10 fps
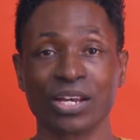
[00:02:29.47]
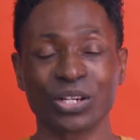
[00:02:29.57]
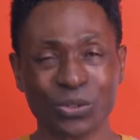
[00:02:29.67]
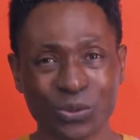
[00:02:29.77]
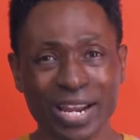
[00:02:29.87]

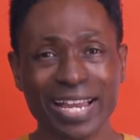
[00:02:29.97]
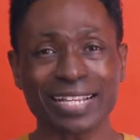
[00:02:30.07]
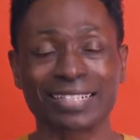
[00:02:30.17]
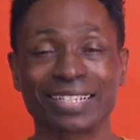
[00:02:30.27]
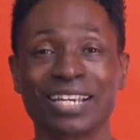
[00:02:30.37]

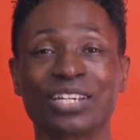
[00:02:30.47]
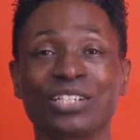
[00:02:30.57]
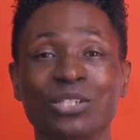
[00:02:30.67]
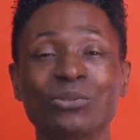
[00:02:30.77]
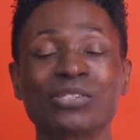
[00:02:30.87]
Great.
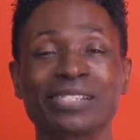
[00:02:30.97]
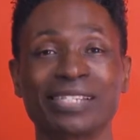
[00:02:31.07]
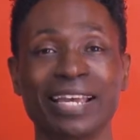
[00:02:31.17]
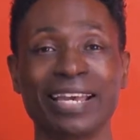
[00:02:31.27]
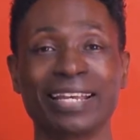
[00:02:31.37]
You
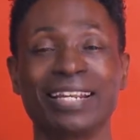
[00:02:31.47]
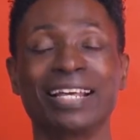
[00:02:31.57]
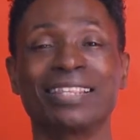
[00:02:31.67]
said